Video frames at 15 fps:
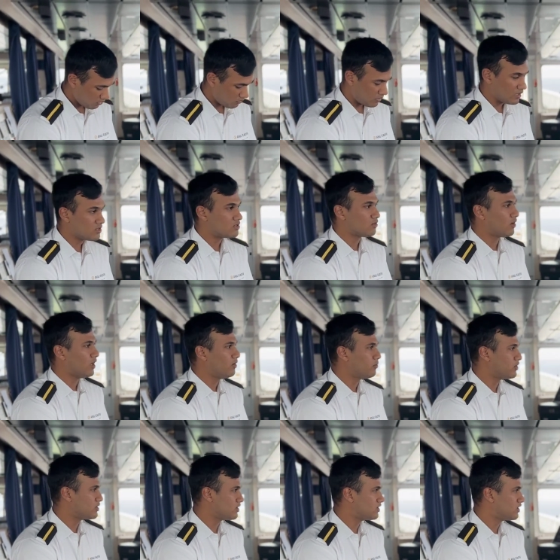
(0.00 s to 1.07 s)
Once you are in
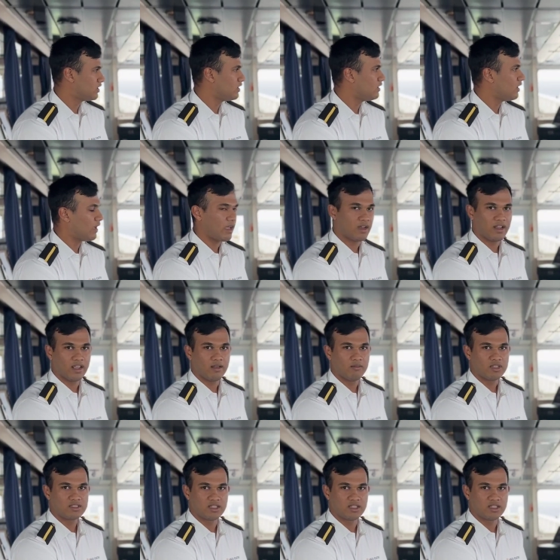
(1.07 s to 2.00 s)
position and aim is